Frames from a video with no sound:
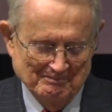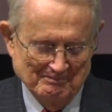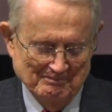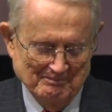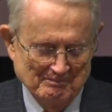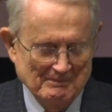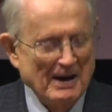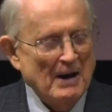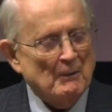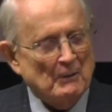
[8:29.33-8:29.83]

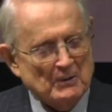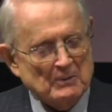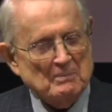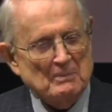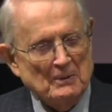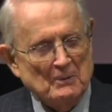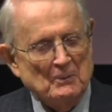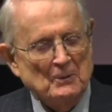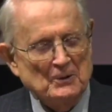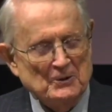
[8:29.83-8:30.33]
Bow with
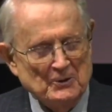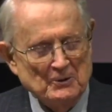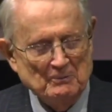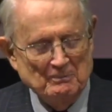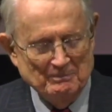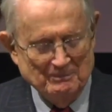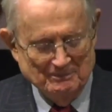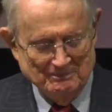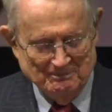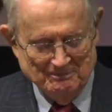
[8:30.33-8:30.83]
me, will you?
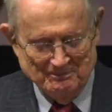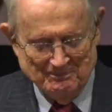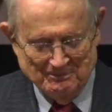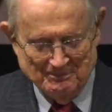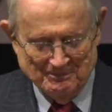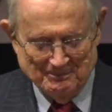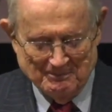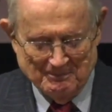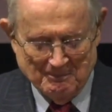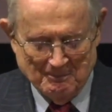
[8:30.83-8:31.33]

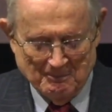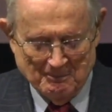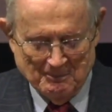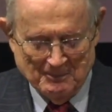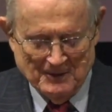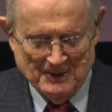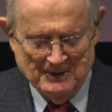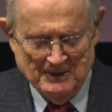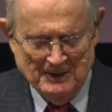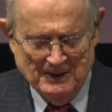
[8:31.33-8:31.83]

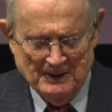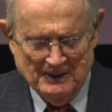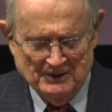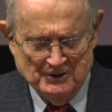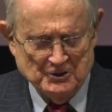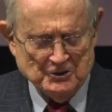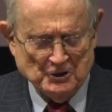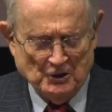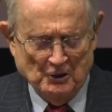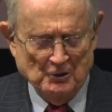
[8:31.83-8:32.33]

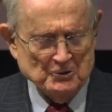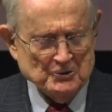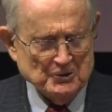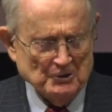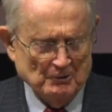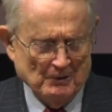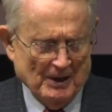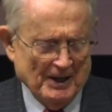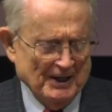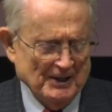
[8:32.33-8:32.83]
Just close
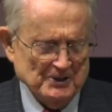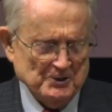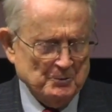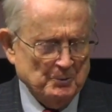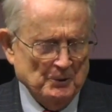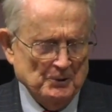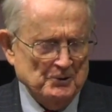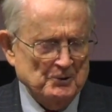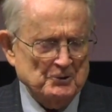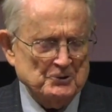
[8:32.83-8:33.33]
your eyes
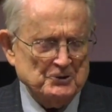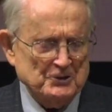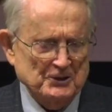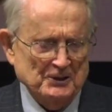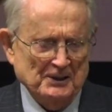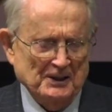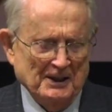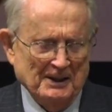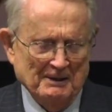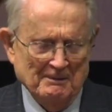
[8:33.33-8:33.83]
where you're
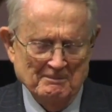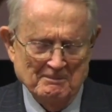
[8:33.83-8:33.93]
sitting.